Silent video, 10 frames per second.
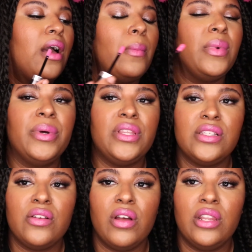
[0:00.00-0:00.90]
I'm gonna put
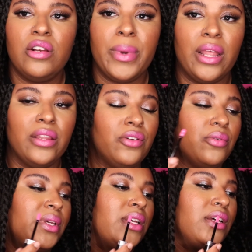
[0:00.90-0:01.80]
this on little by little
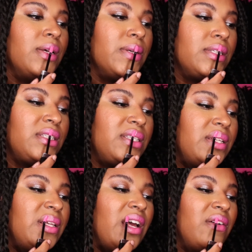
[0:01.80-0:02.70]
because
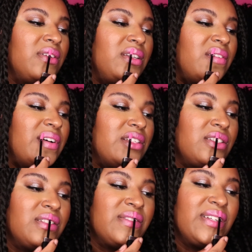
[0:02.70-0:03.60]
I really don't want this
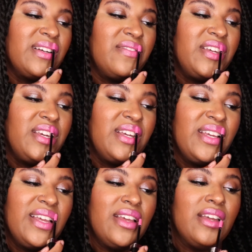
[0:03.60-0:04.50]
to streak on
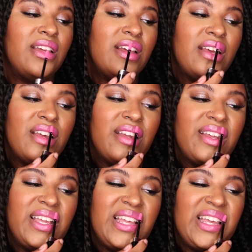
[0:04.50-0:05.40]
me.
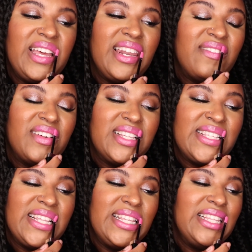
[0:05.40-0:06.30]
And I want this
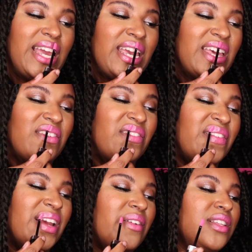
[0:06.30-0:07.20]
to lay
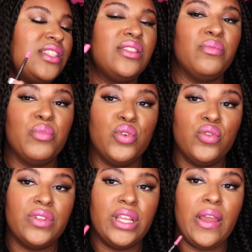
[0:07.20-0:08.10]
very
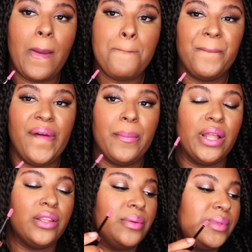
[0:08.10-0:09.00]
smoothly on
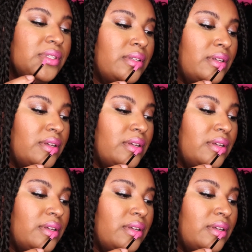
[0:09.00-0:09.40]
my lips.